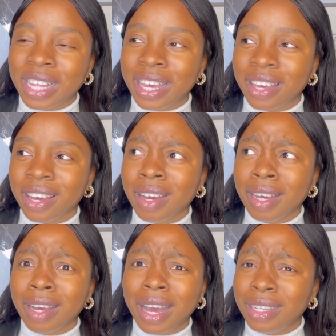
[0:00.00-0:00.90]
like
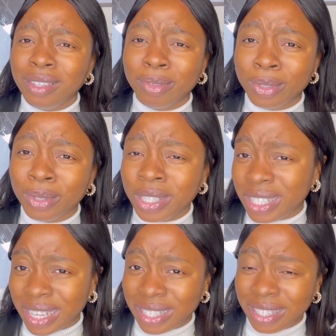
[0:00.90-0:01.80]
I didn't even know this
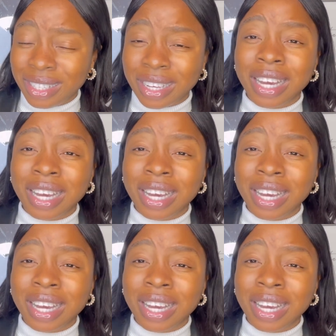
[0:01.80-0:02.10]
existed.